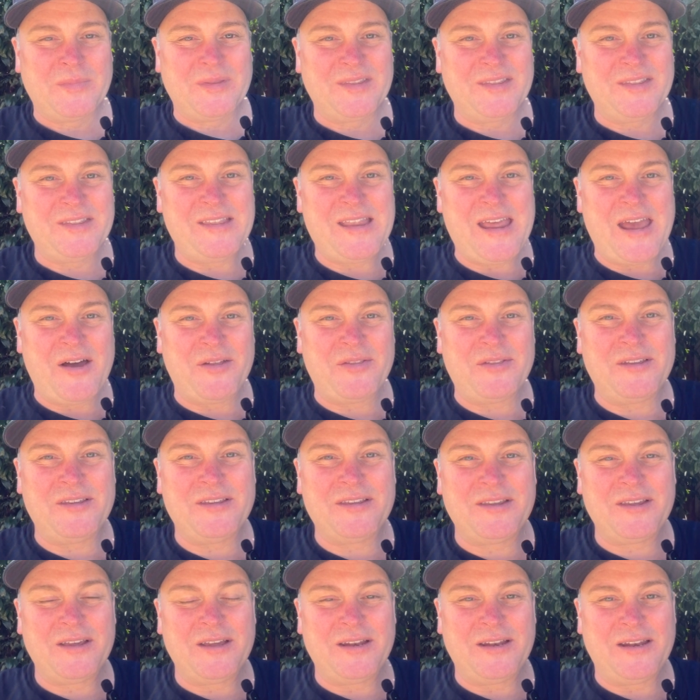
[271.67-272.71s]
Now, this
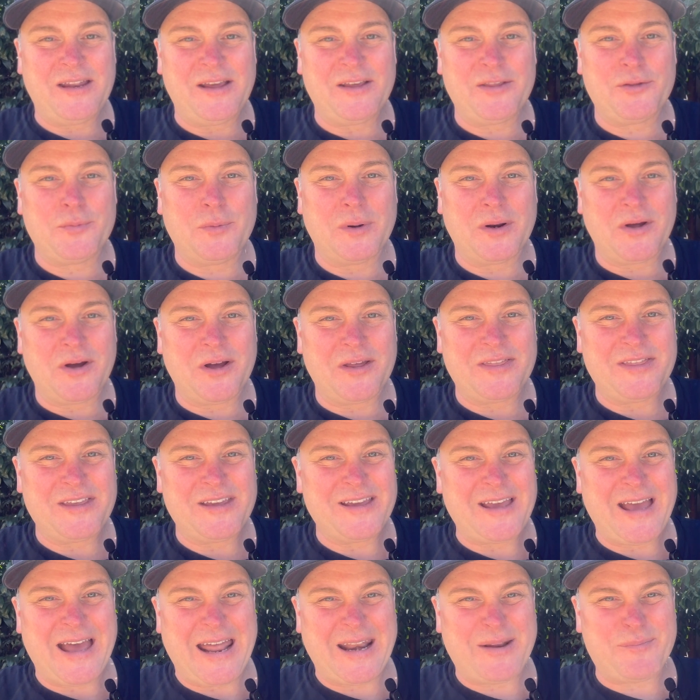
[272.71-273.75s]
next one I think
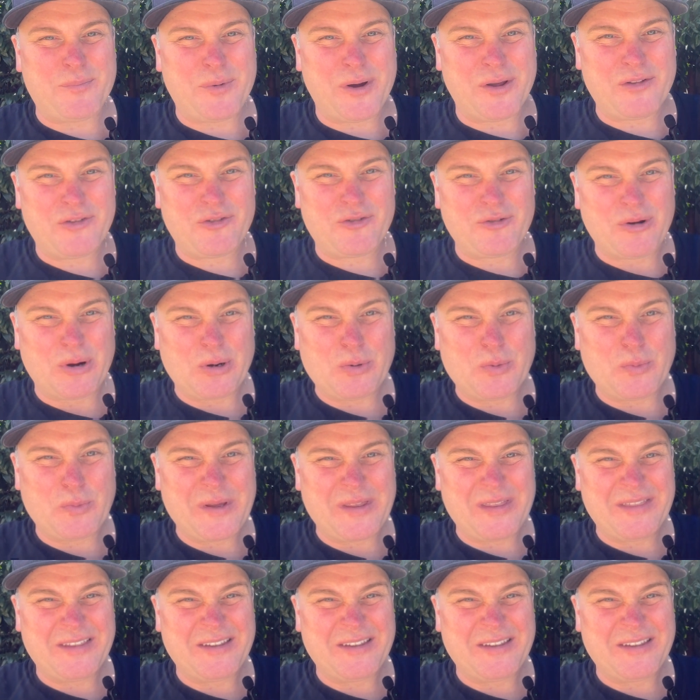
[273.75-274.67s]
Adam might struggle with